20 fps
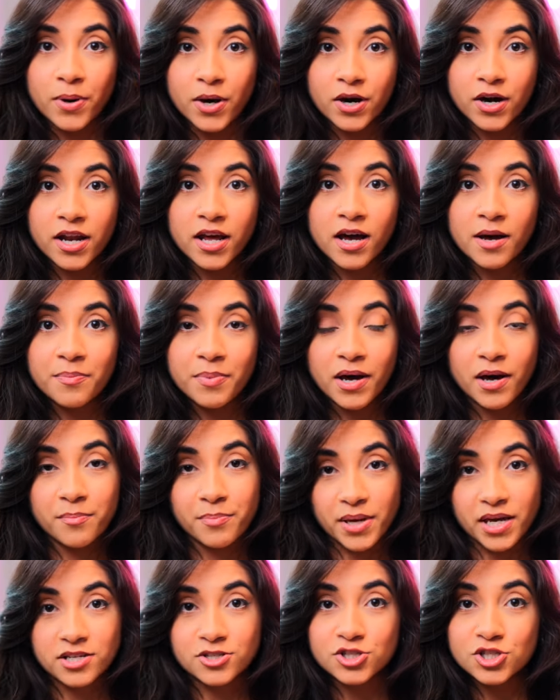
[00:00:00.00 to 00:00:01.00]
put up a
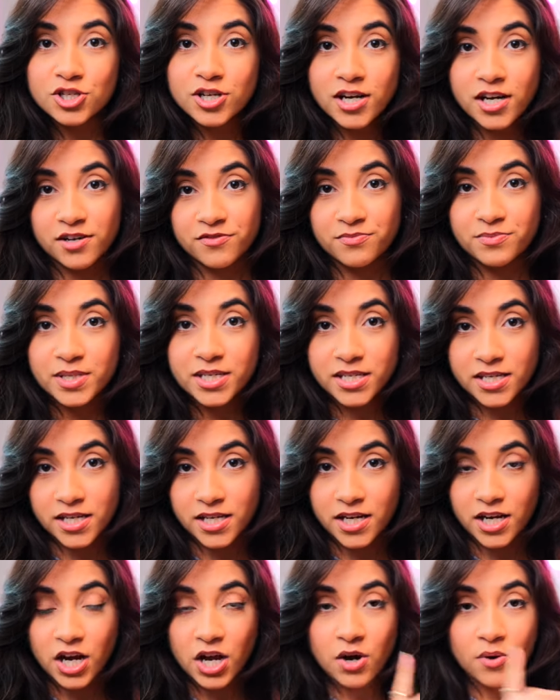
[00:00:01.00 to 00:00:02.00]
picture of me
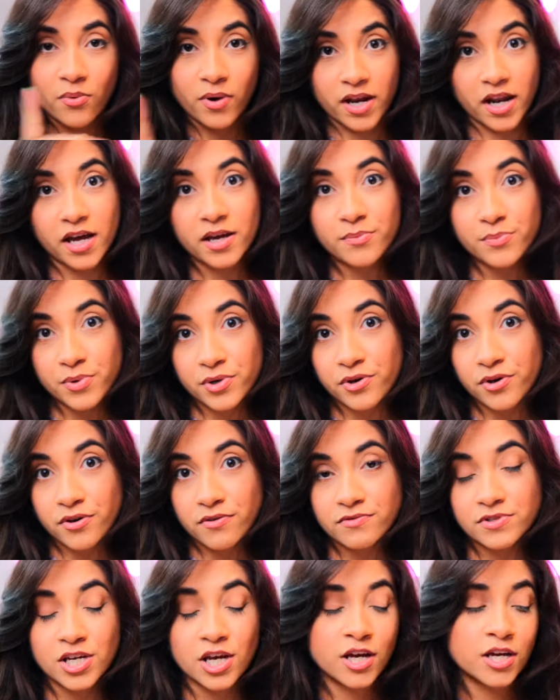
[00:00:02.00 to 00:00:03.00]
here when I
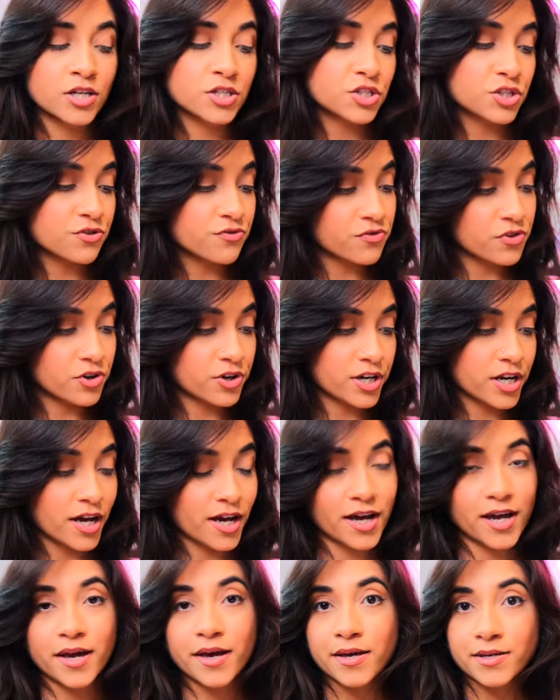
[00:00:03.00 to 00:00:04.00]
moved to
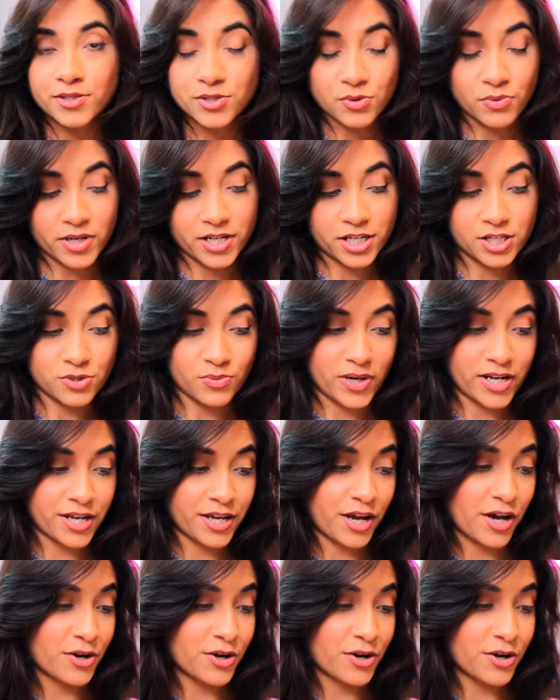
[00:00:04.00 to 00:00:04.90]
Florida in 2020.